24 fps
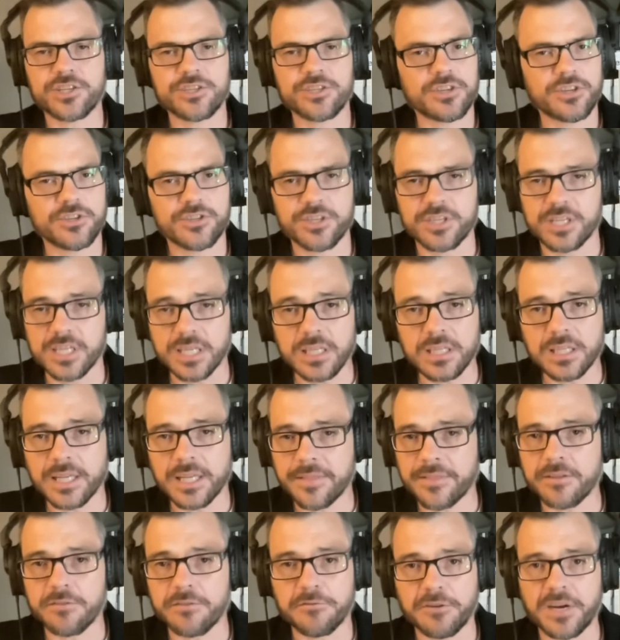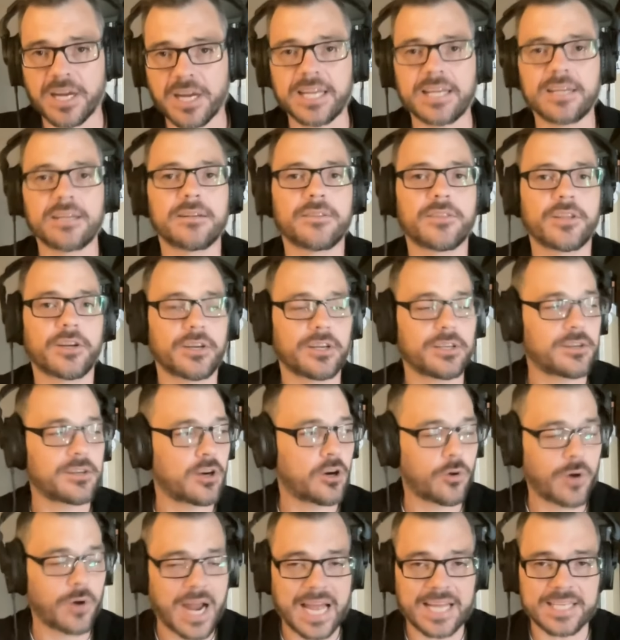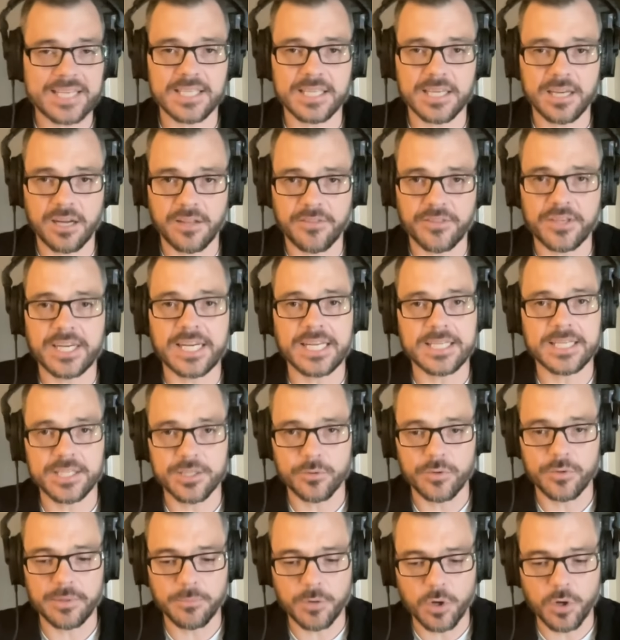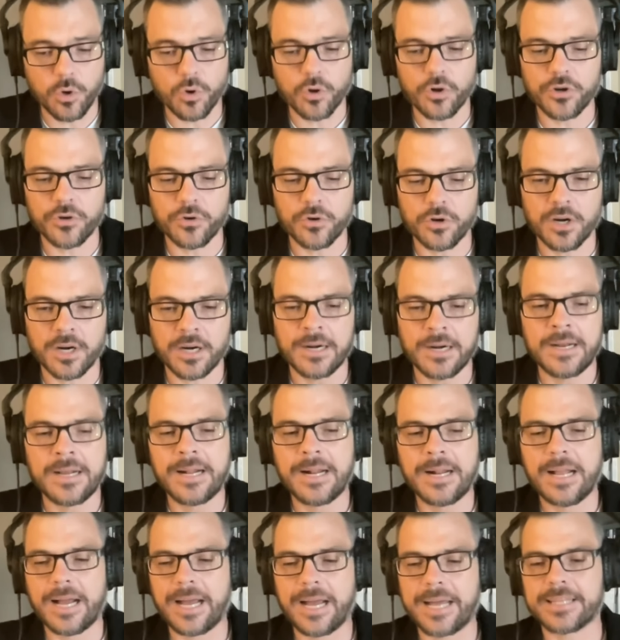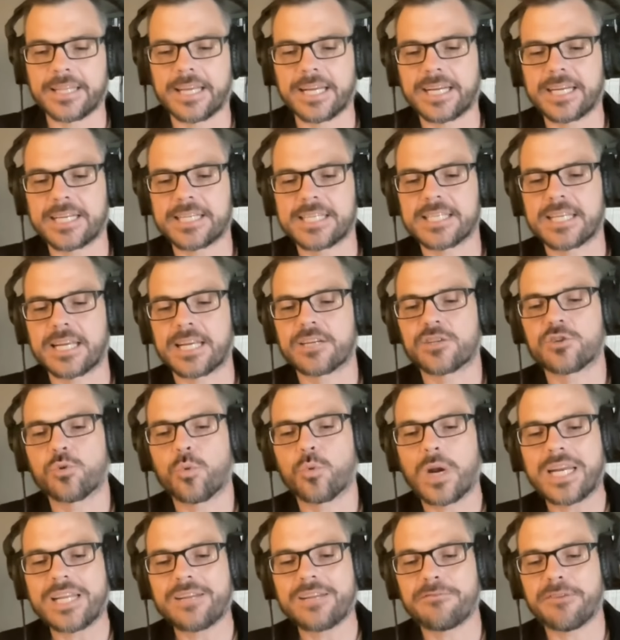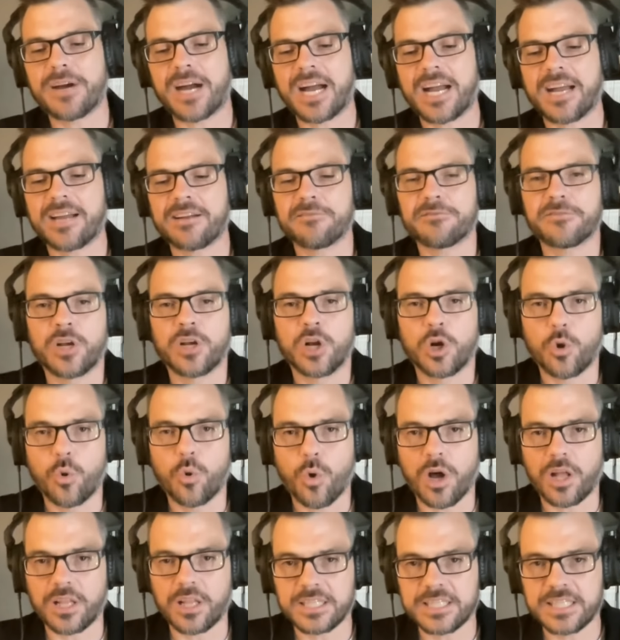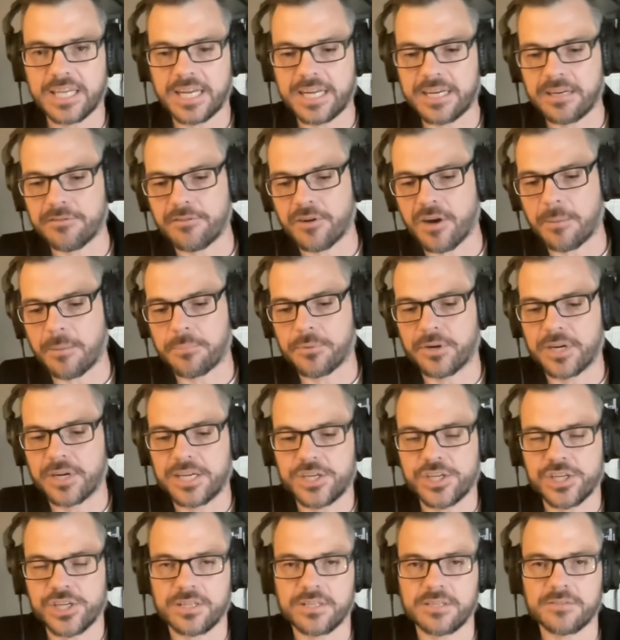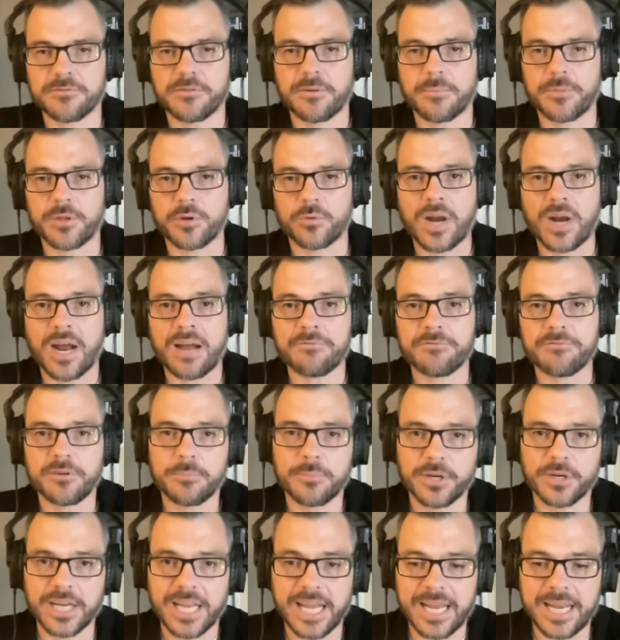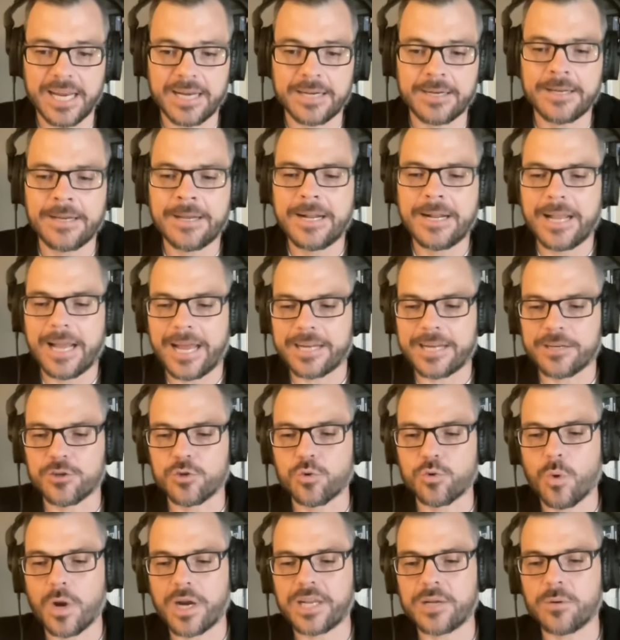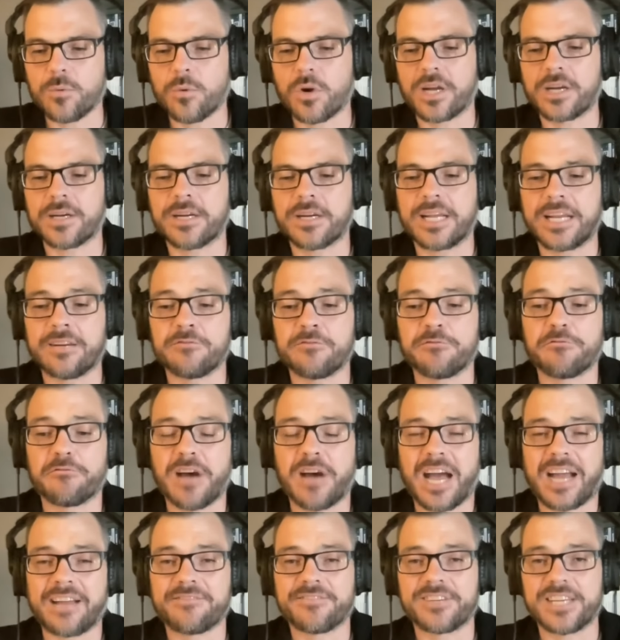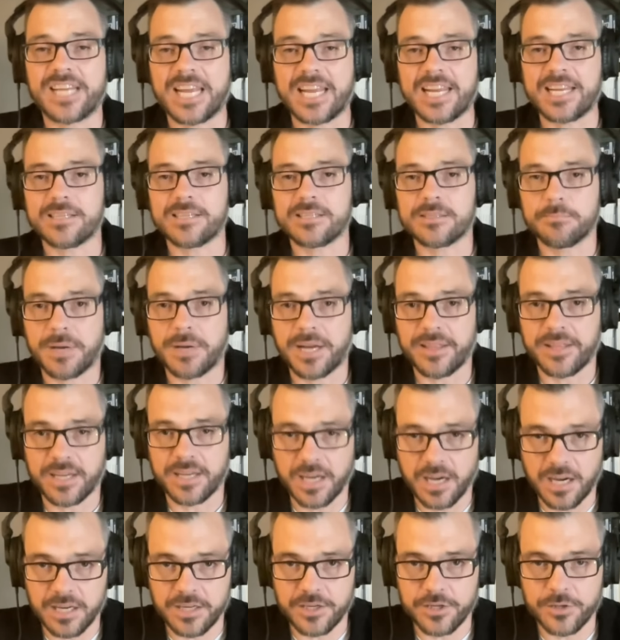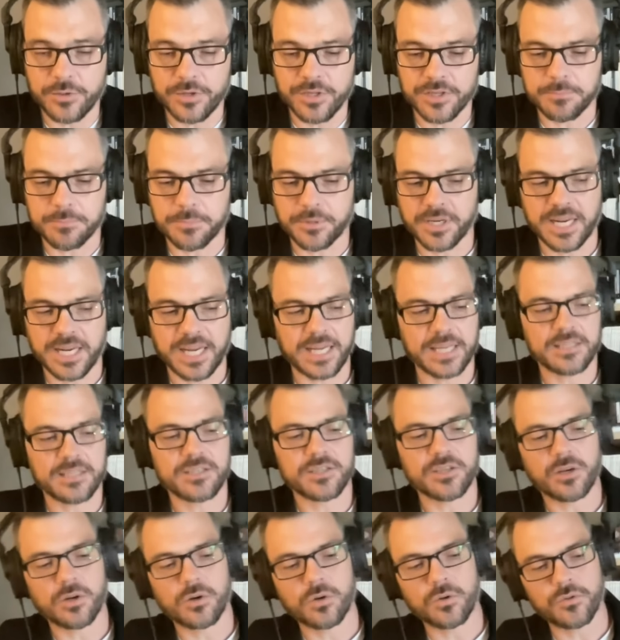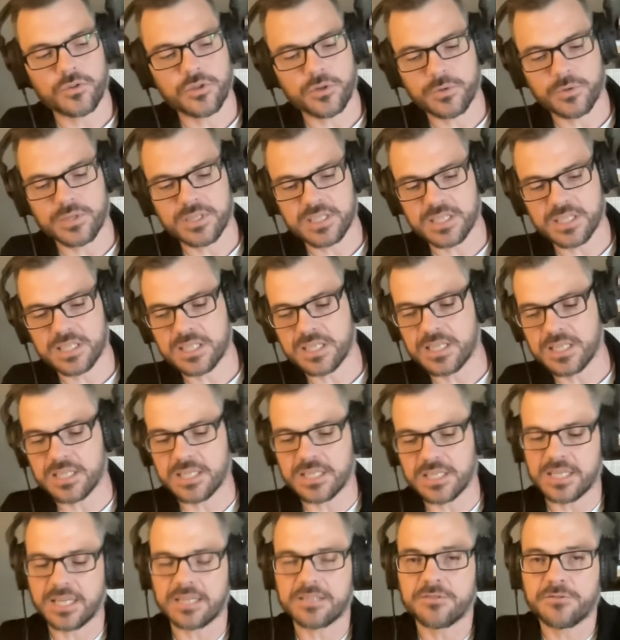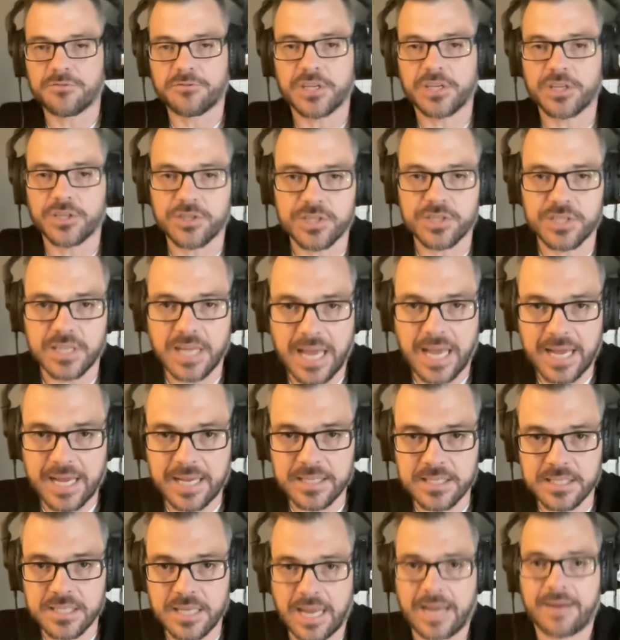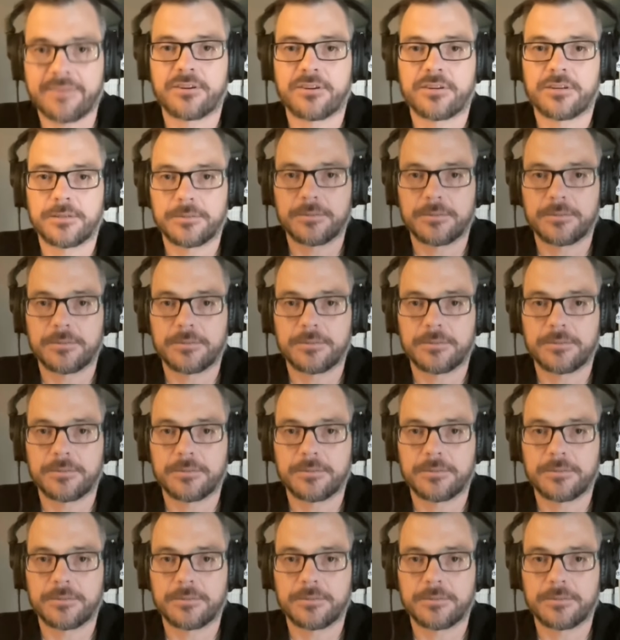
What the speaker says: are still in the fight. They're harassing on the Netzarim corridor. And like I said, 25 qualitative operations from the Rafah Brigade and 21 in 5 days by the Khan Yunis Brigade. So the resistance is as fierce as ever.